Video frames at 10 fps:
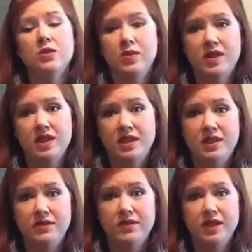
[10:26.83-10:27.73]
with a
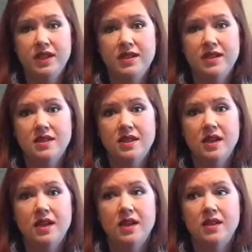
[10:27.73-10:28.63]
different
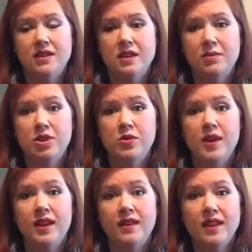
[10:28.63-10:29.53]

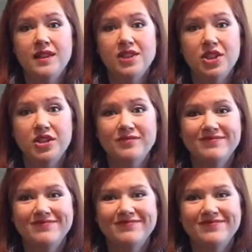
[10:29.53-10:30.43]
WLSer.
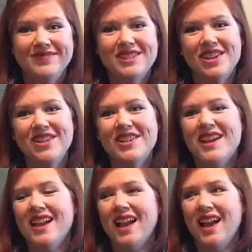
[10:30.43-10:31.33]
So
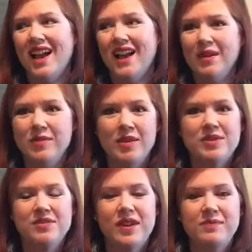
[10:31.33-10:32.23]
that
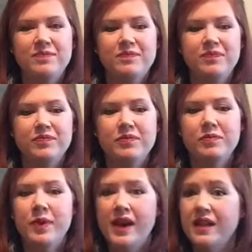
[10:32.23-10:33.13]
was fun.
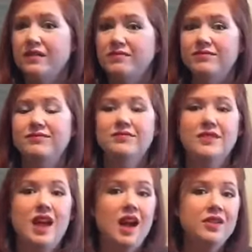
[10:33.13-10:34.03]
But
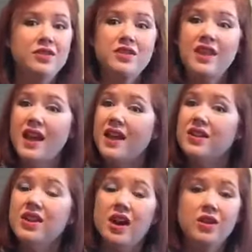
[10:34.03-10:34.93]
other than that,
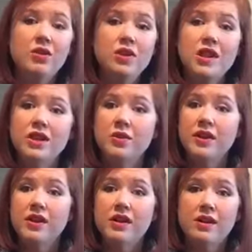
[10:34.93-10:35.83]
not a whole lot
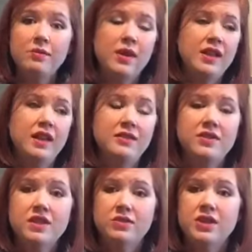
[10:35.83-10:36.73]
going on. My life
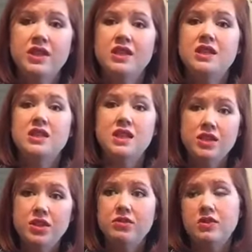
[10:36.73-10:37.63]
is going to
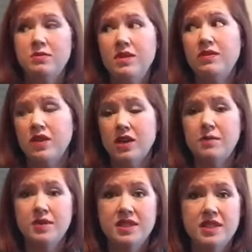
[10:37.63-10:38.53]
continue to be very
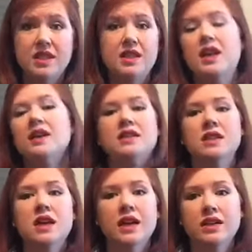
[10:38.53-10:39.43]
busy. I did
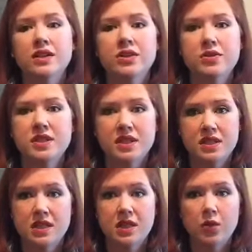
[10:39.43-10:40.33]
hire a new
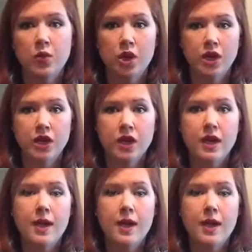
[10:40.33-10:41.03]
assistant at work,